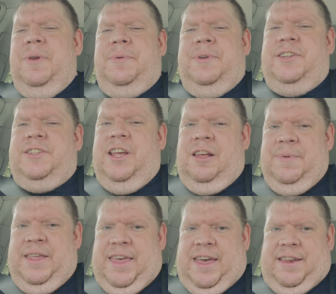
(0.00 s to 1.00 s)
would just tell
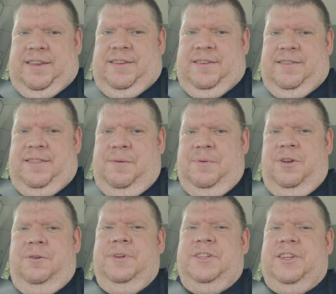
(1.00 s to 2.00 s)
me that. They would
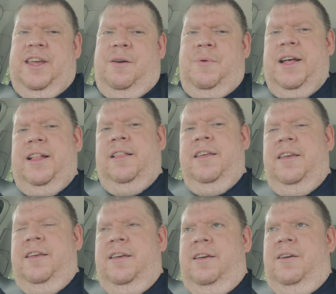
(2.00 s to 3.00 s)
always say, well,
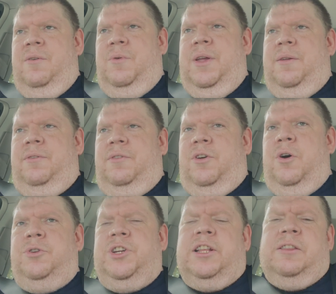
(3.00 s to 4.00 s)
wait,
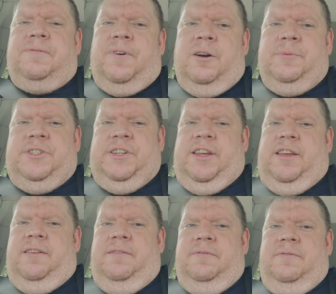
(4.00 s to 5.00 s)
go check the pharmacy
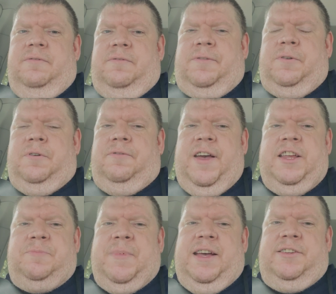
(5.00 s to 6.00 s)
for
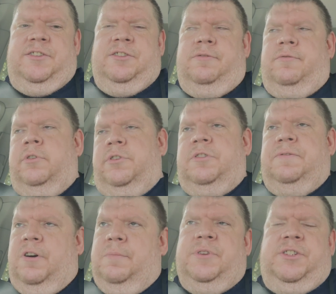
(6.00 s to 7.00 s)
face masks. And of course, the
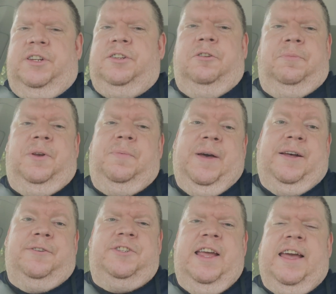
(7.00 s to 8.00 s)
pharmacy told me to
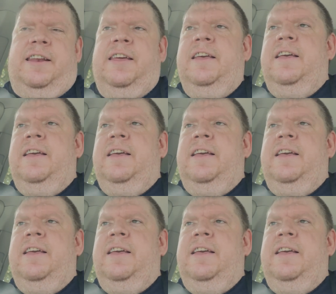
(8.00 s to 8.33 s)
pound sand.